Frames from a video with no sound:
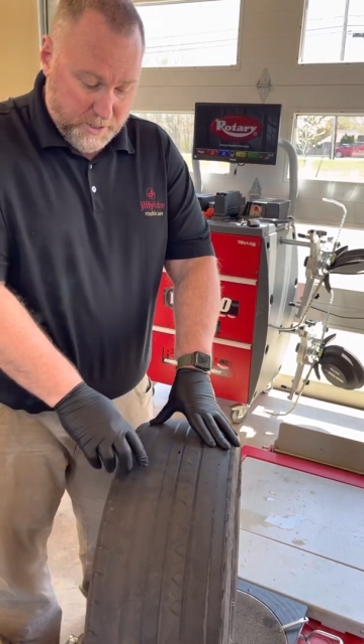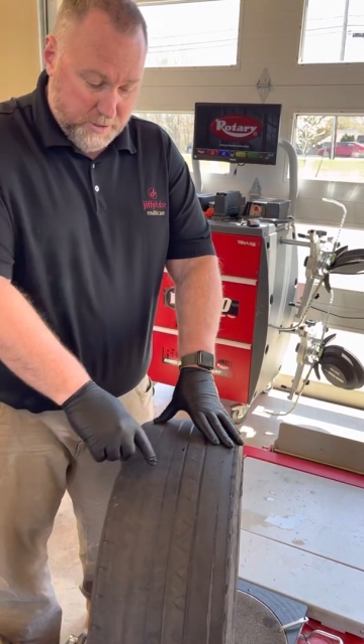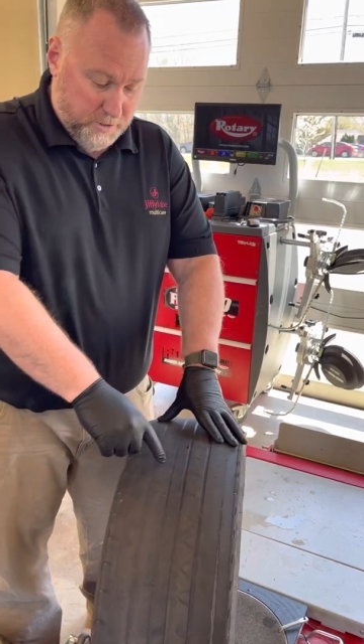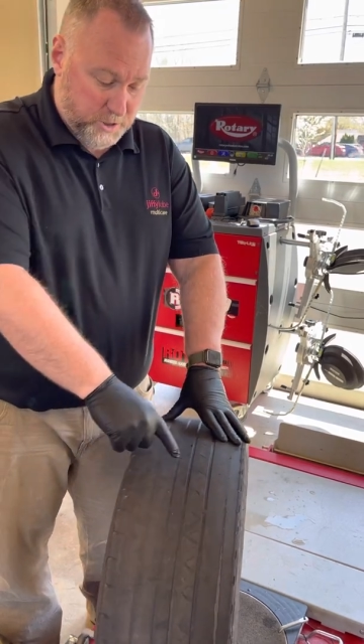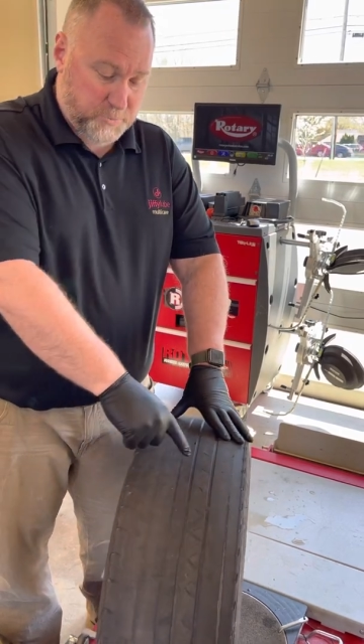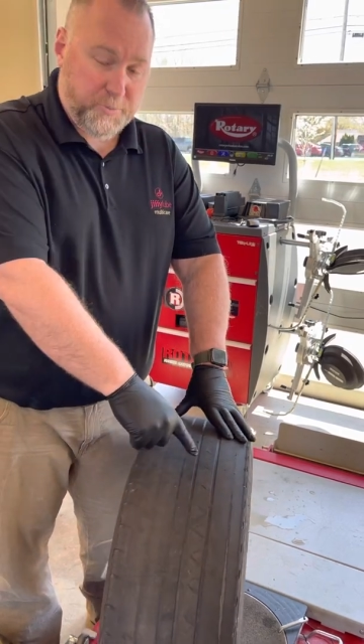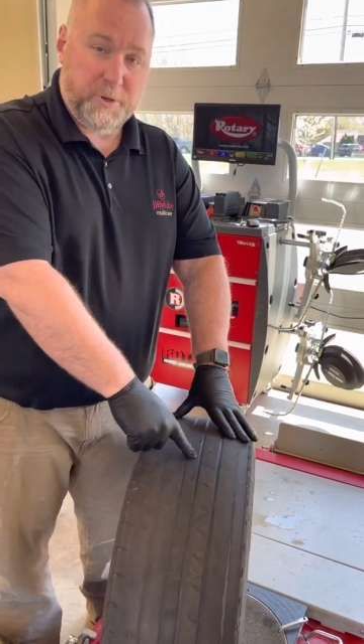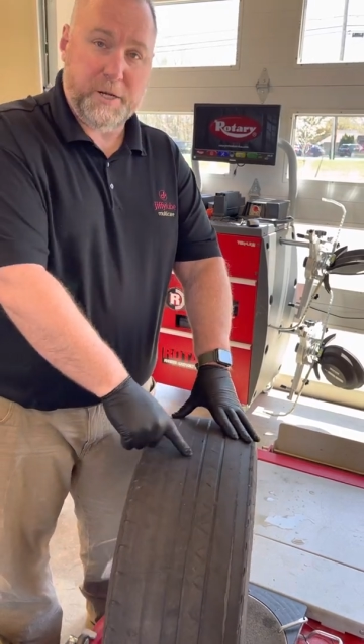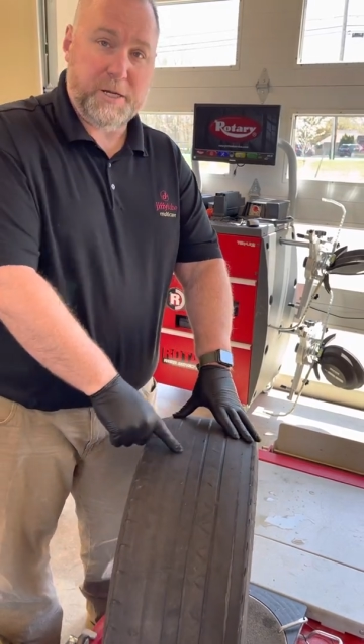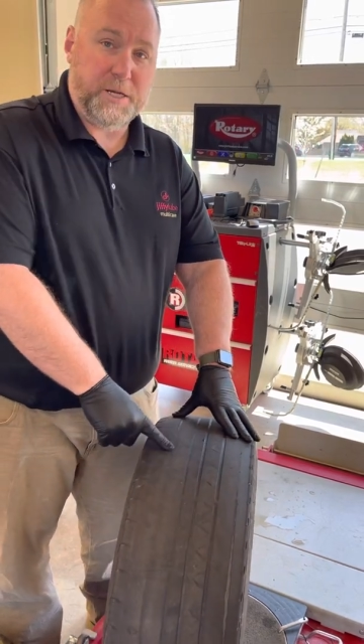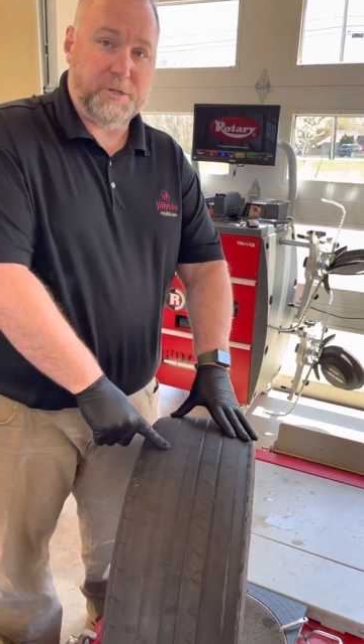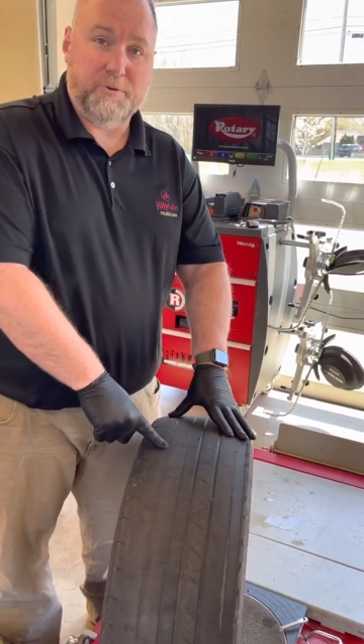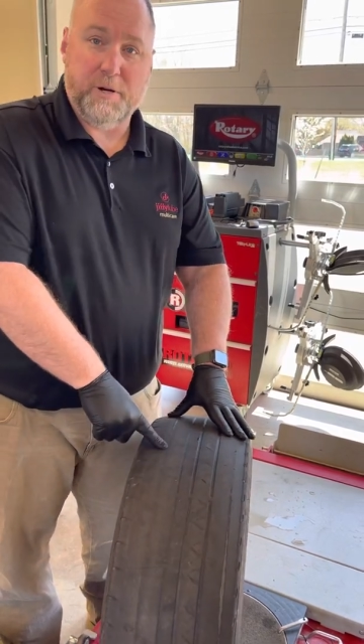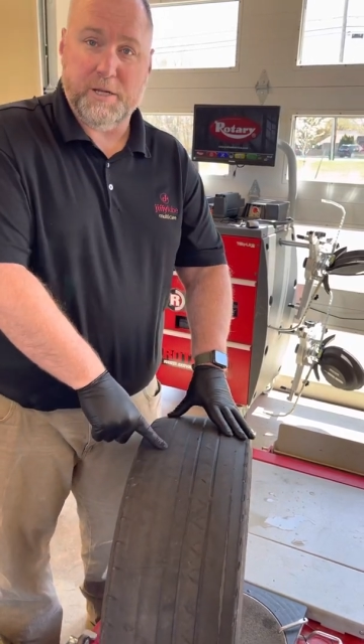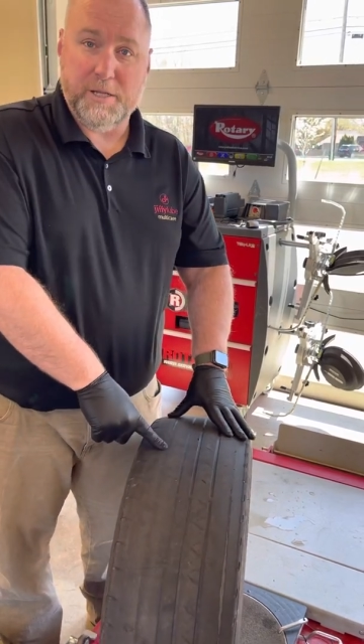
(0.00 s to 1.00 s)
there's plenty
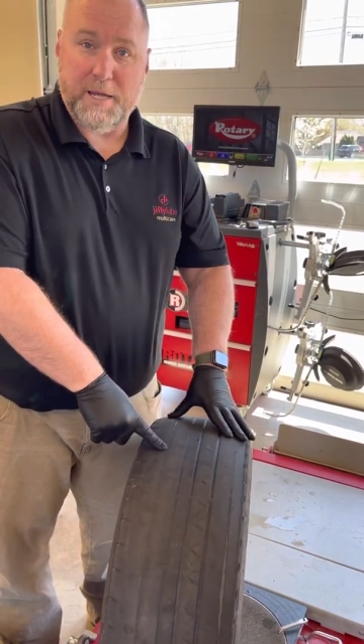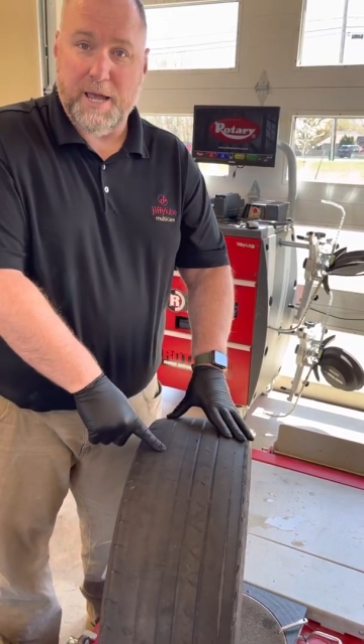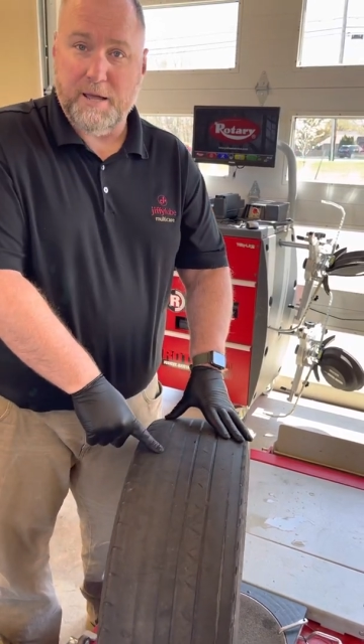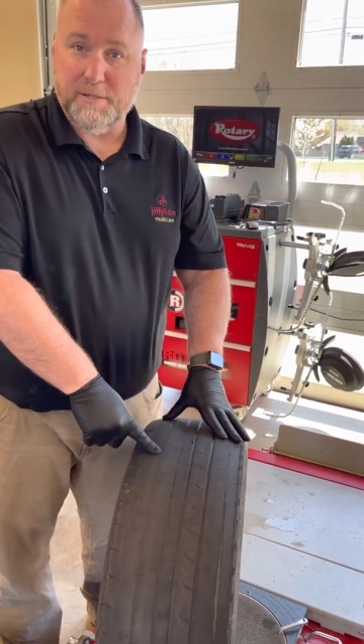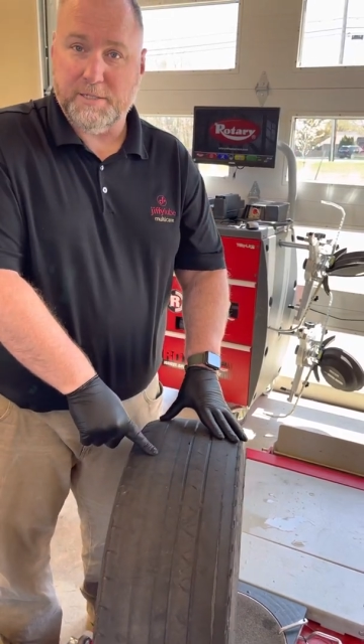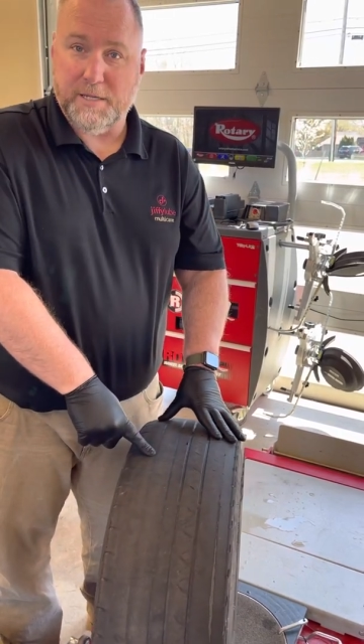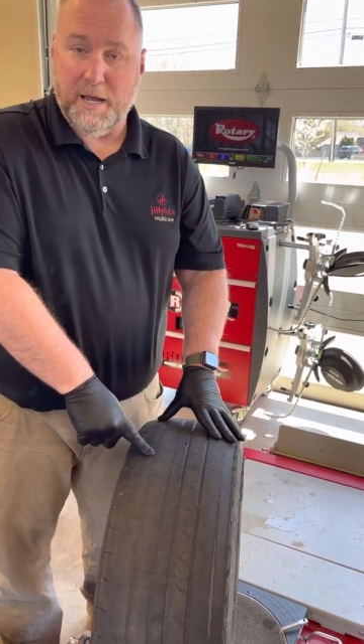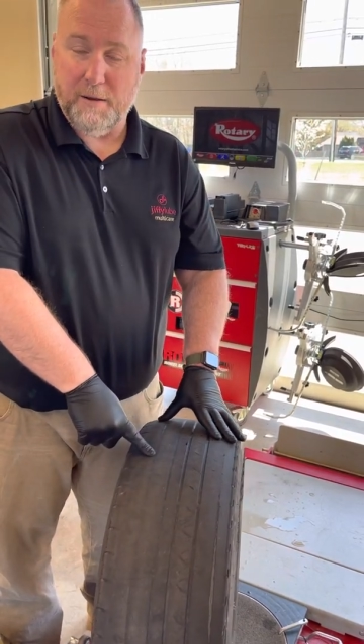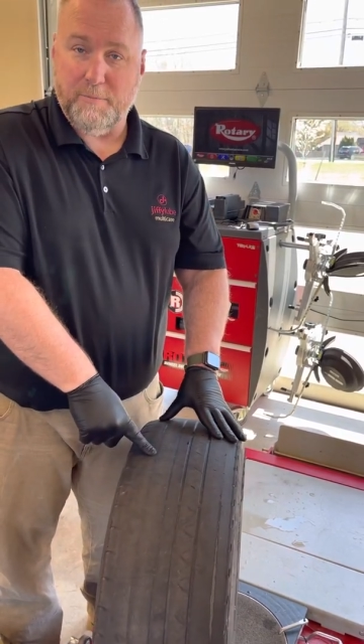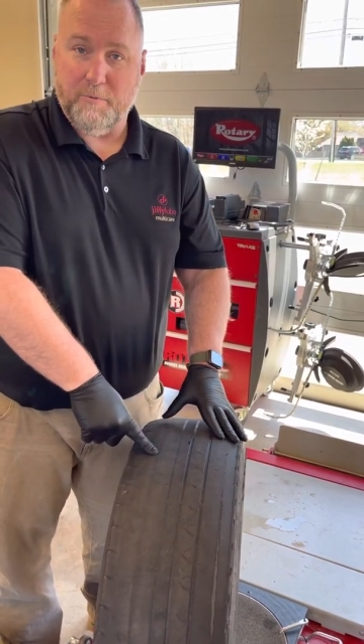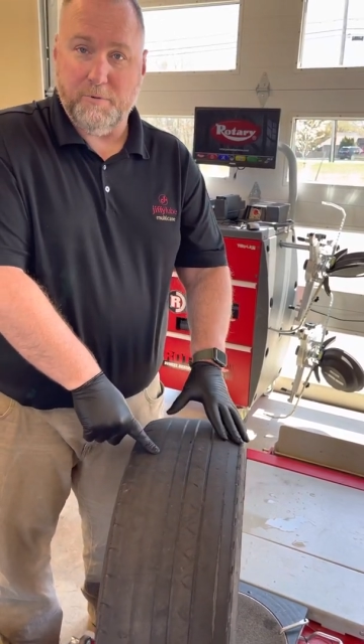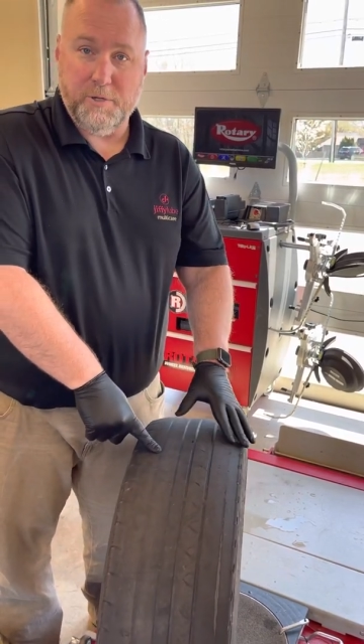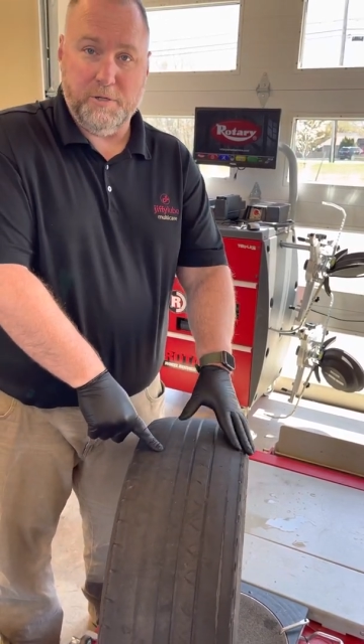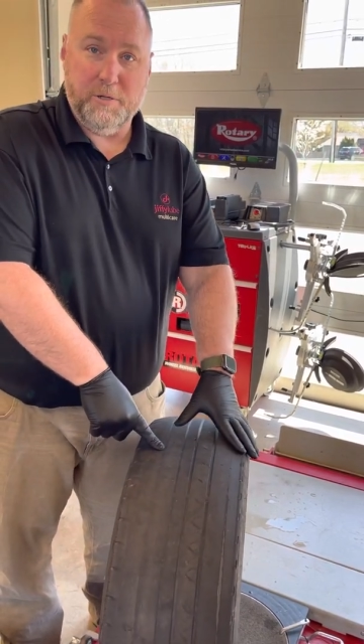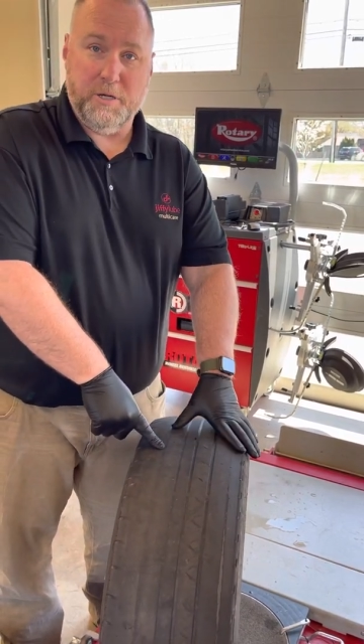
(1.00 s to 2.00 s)
of tread on the outside, but
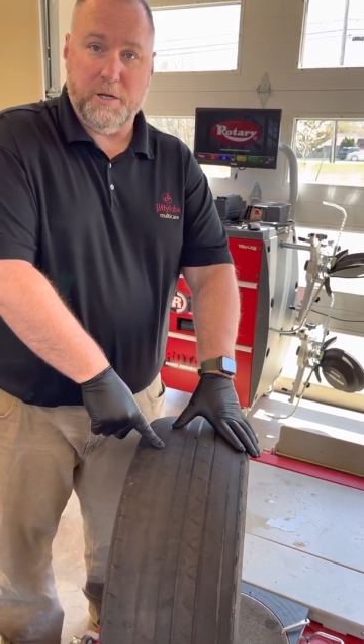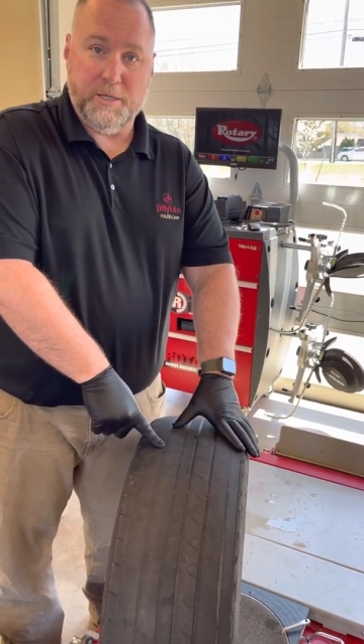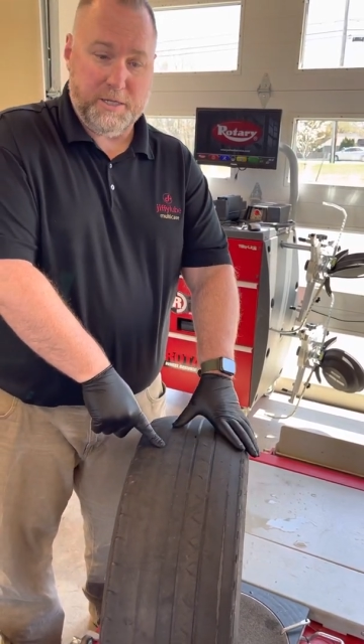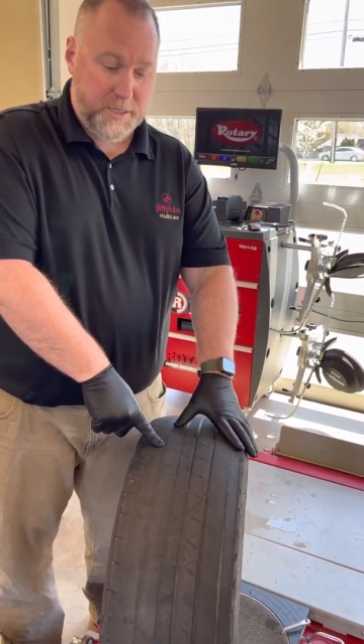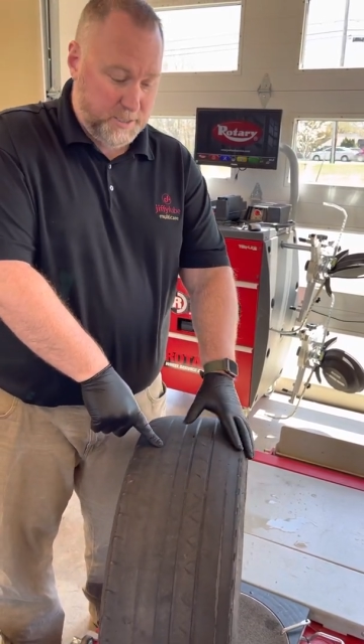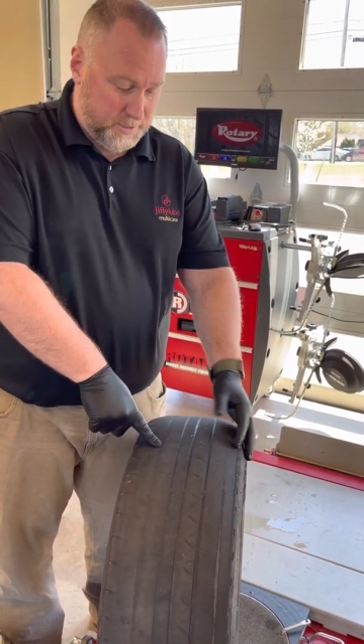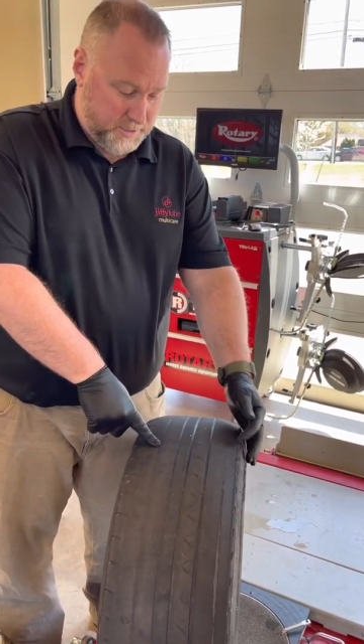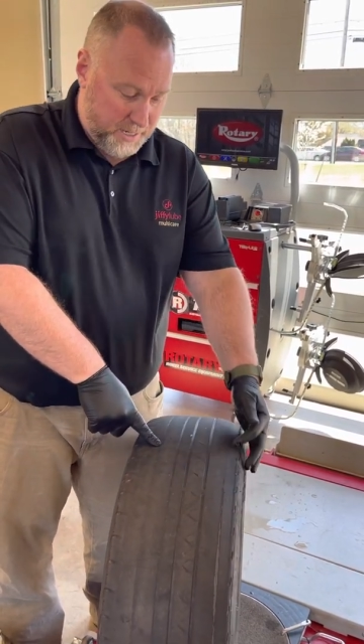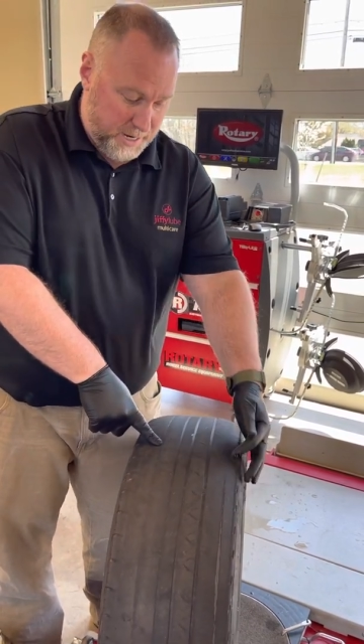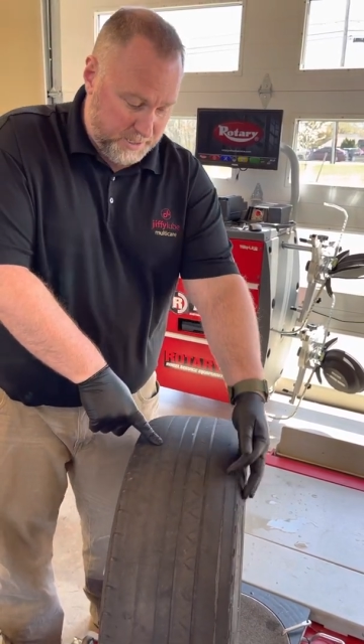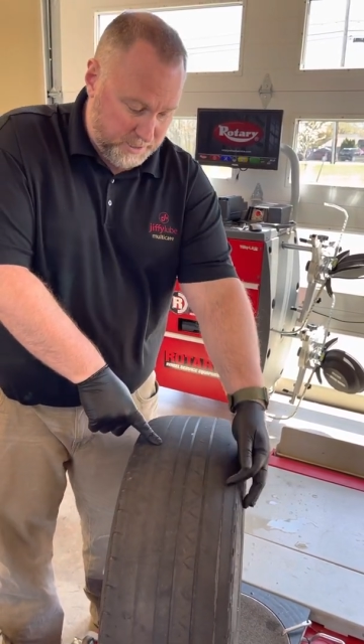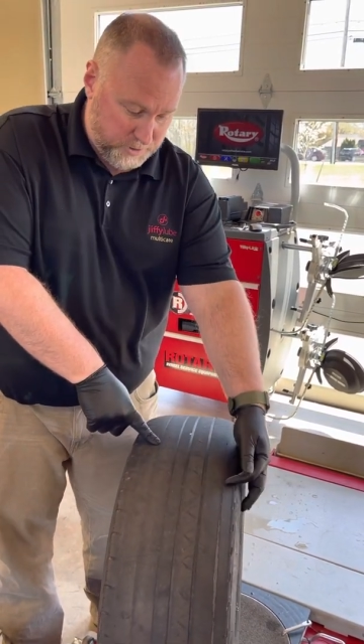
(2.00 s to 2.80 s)
when you look on the inside,